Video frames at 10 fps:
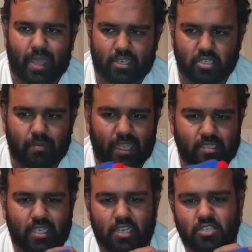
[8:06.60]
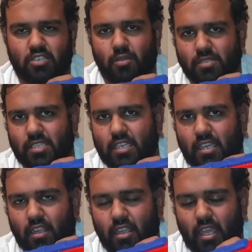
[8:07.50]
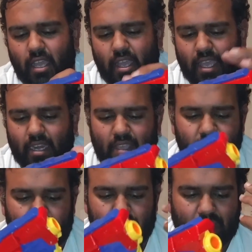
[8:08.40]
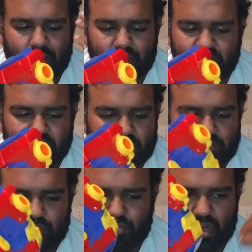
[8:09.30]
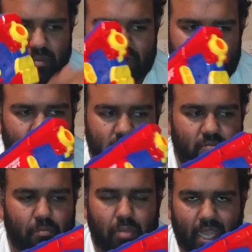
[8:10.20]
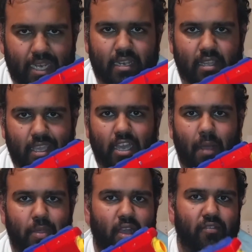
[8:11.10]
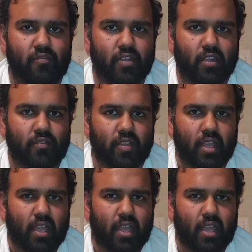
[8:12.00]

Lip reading: actually pays attention to its detail, and even though they pretty much just blatantly copy off of Nerf,